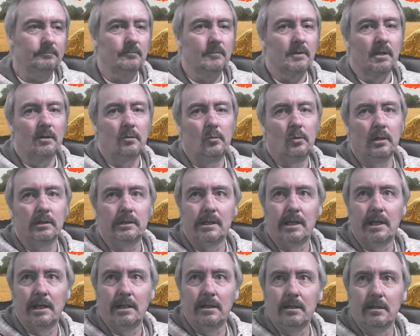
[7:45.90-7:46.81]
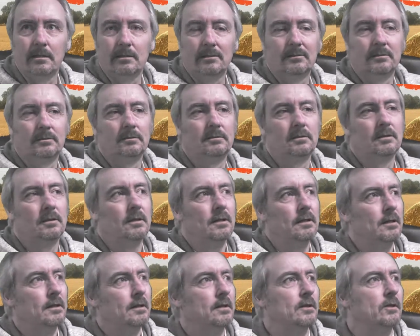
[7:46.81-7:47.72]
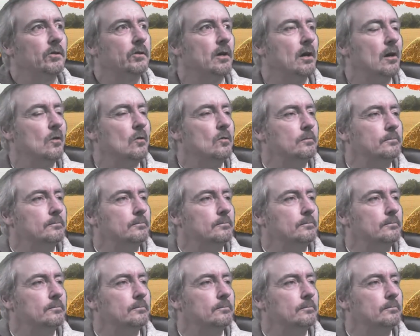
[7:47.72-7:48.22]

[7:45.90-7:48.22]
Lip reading: what a day. So